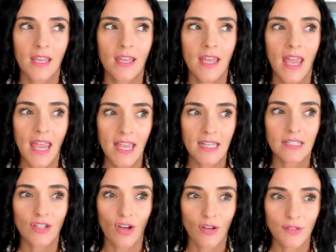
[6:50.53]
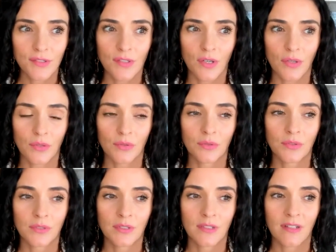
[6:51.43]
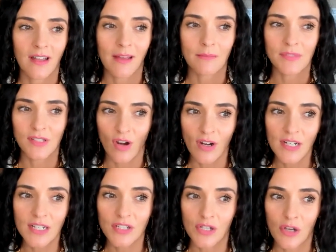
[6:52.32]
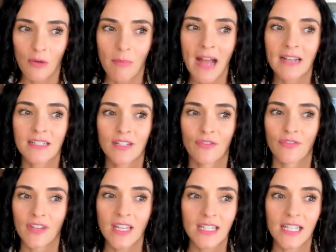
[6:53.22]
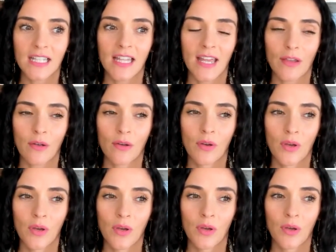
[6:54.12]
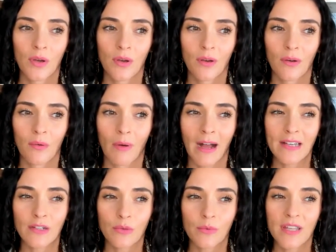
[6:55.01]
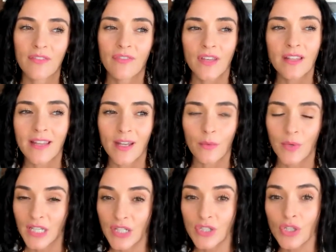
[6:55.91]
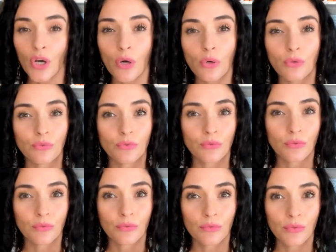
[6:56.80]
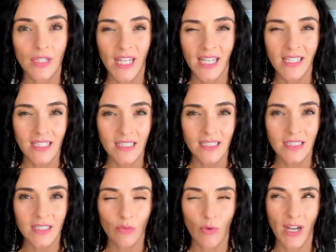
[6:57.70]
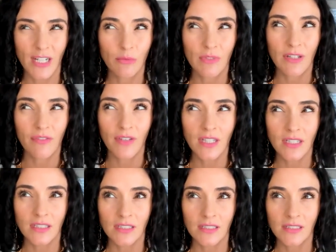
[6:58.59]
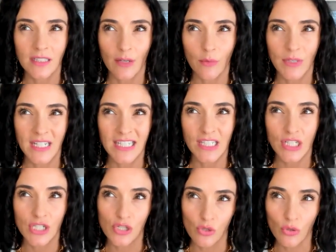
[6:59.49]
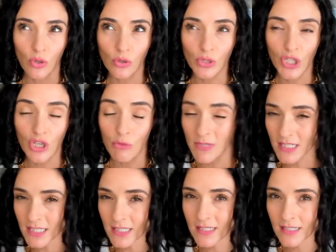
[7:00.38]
And also, I'm starting to go back to feeling like, why do we feel like we need to own land? Why do we feel like we need to control humans?